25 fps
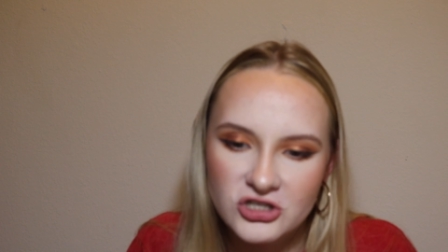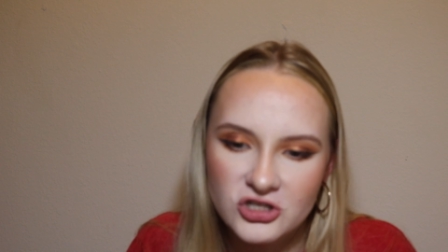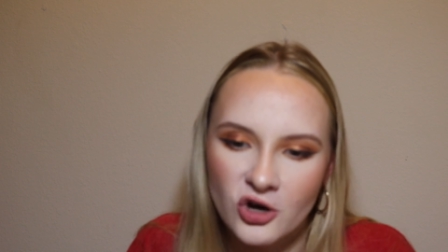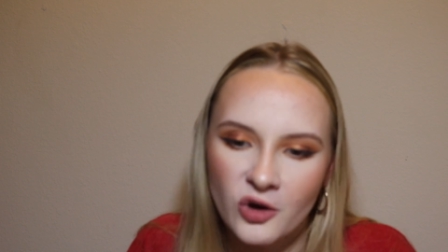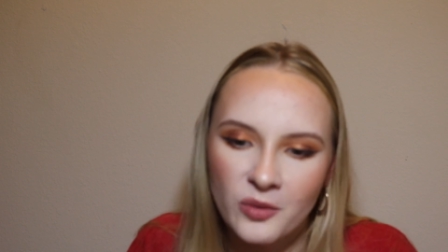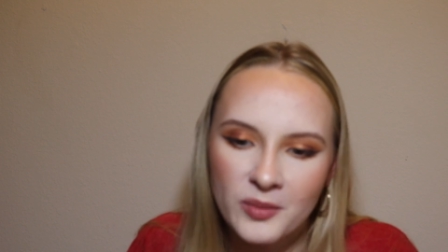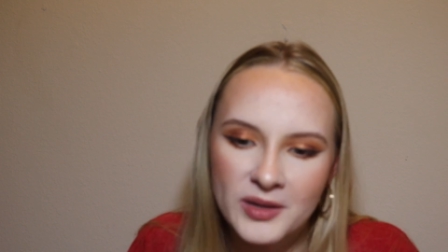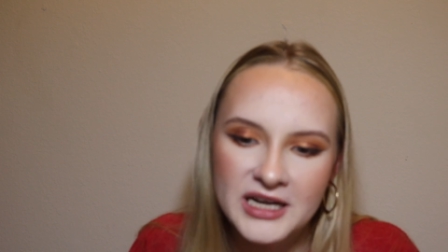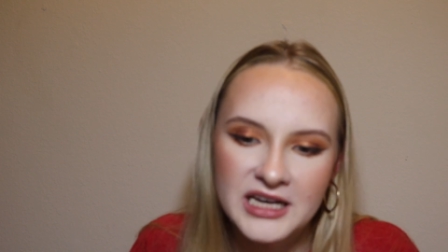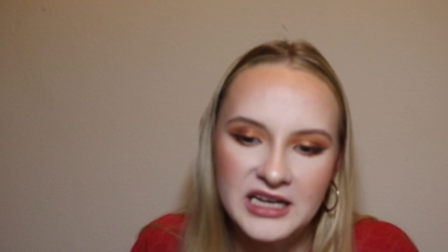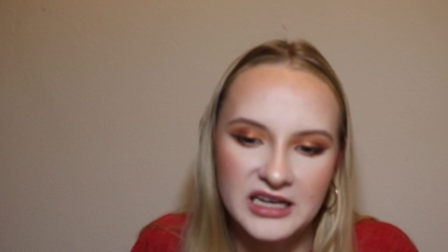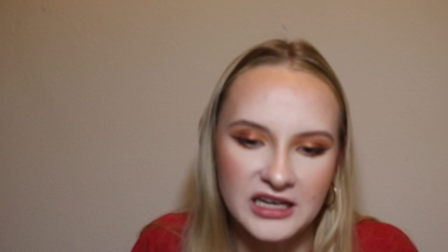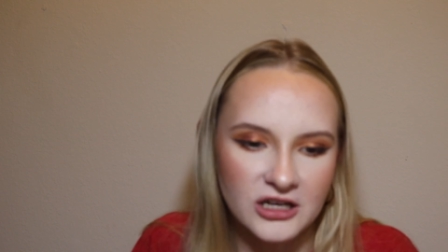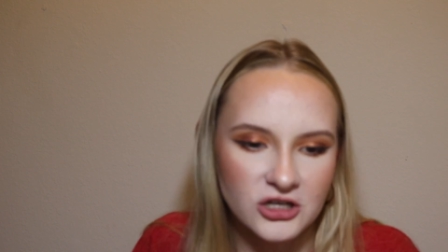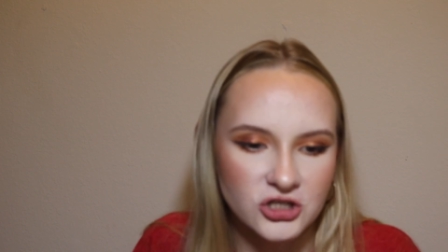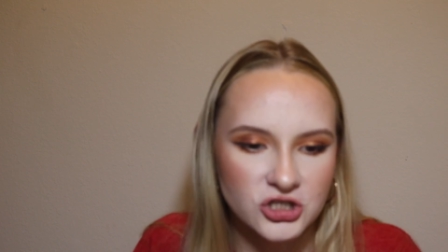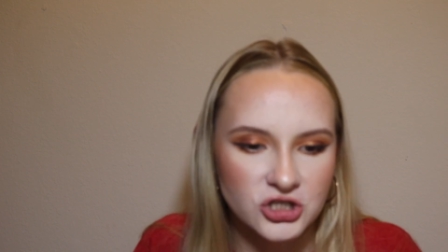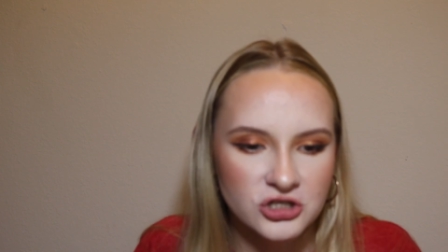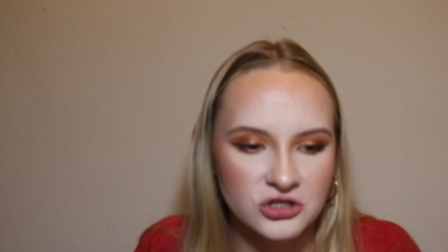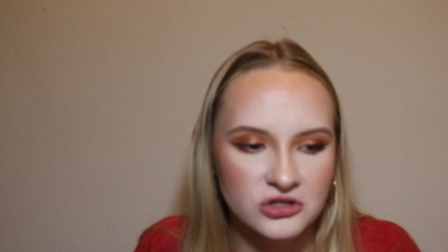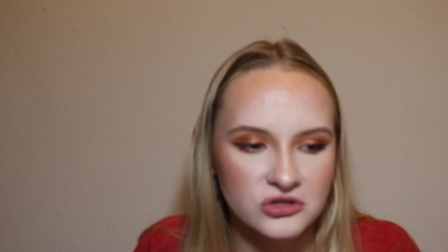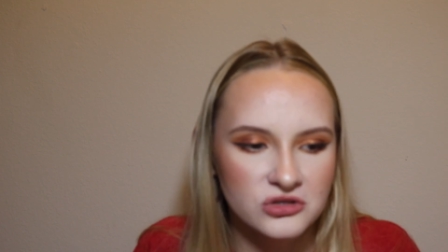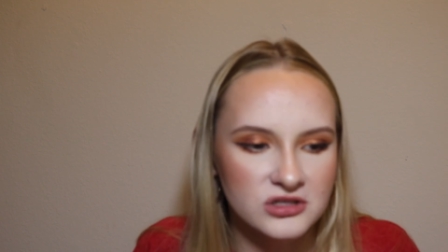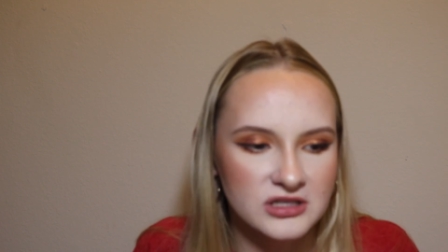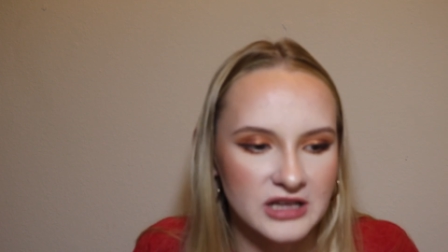so many
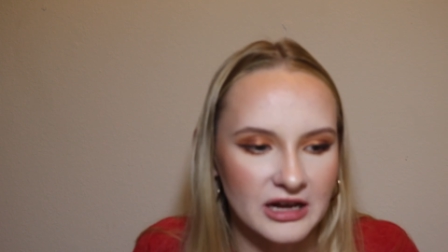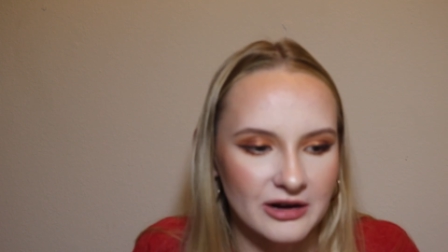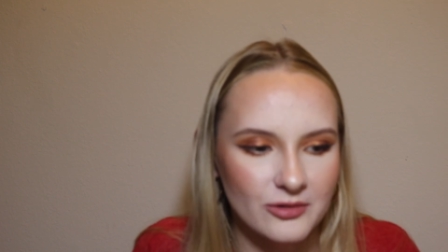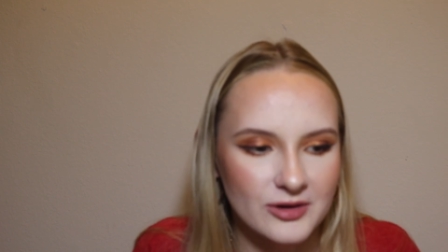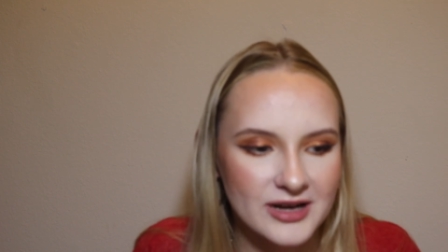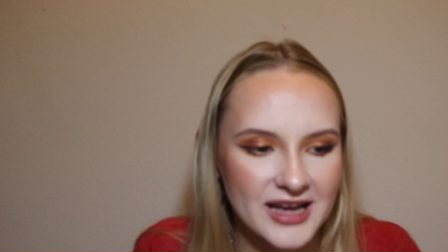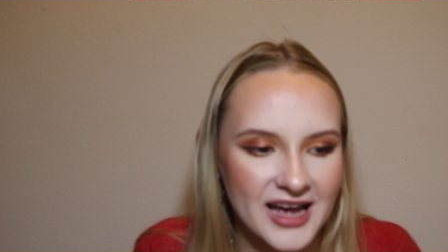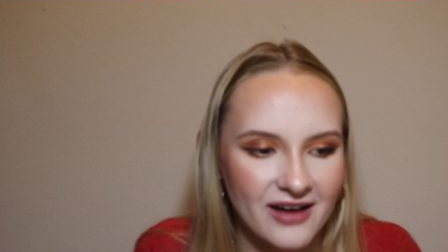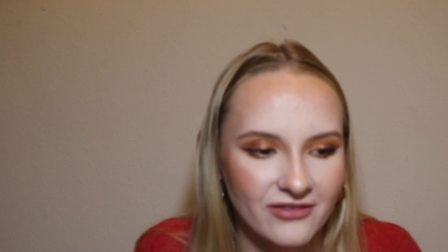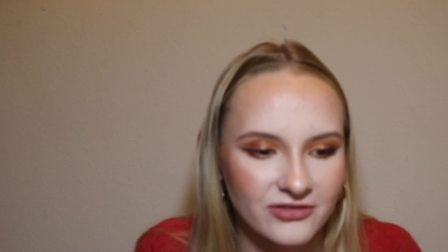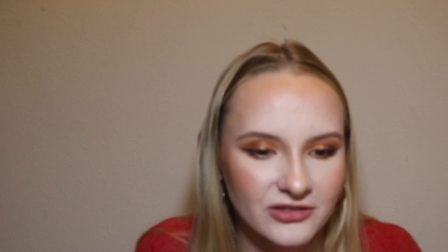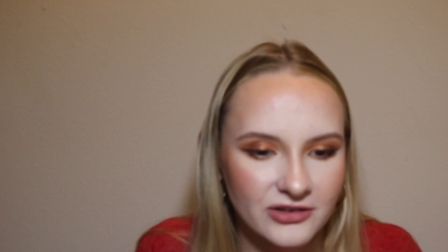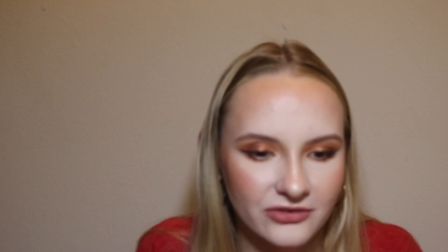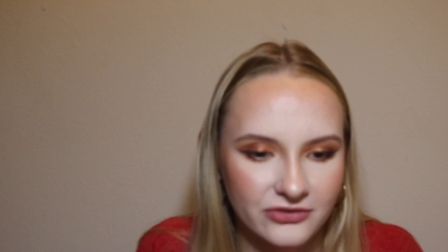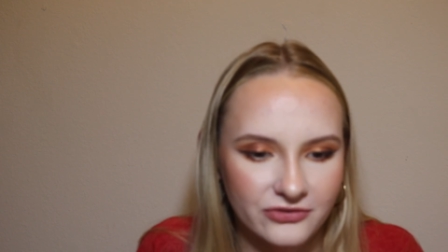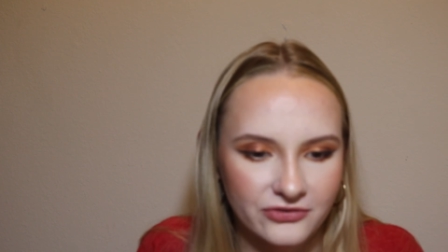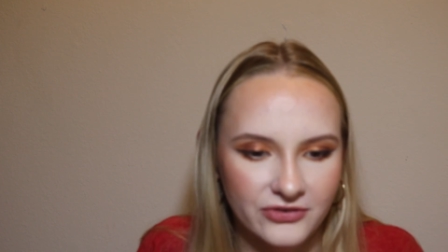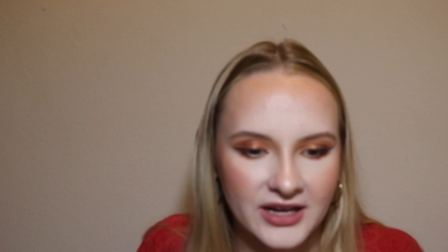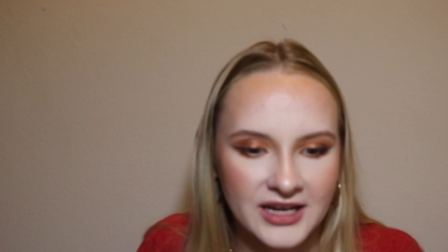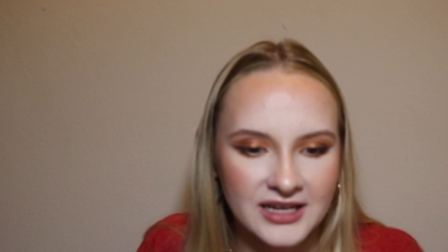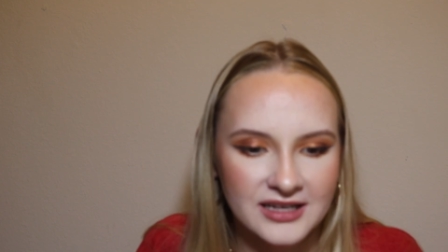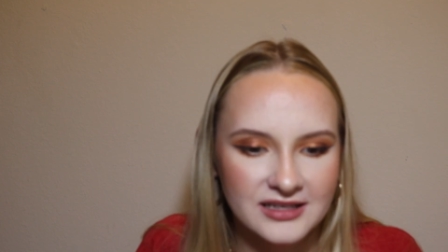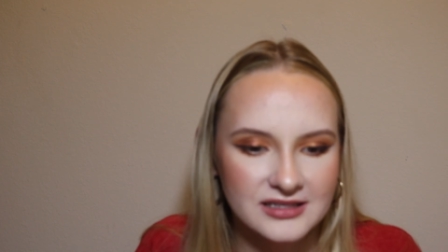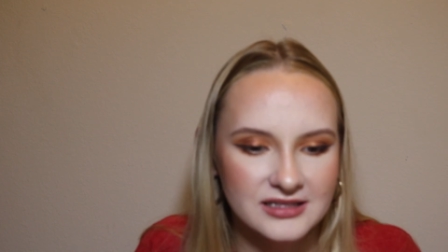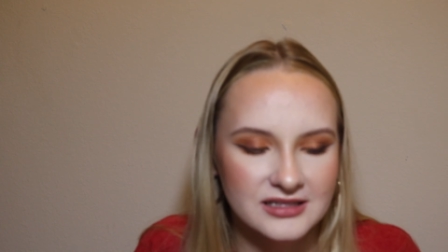issues that we have to
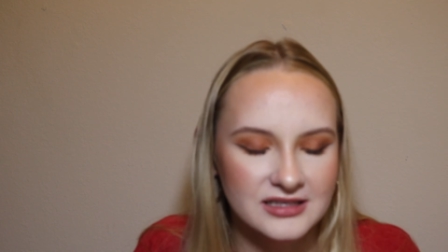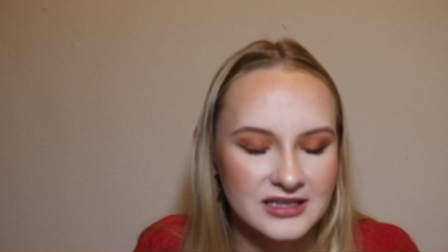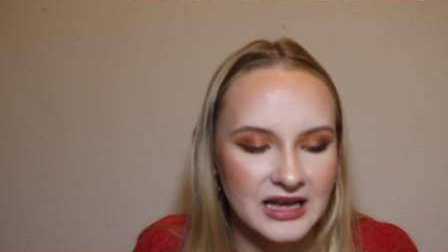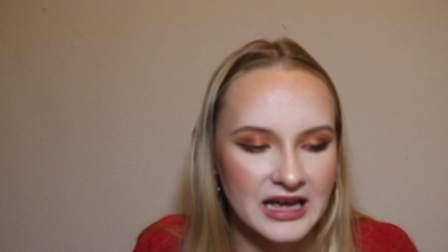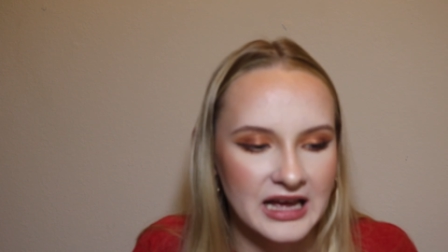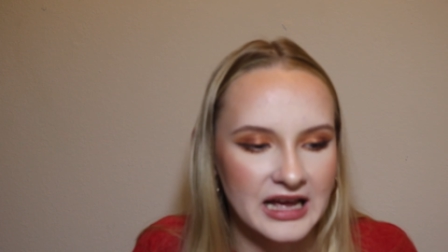fix,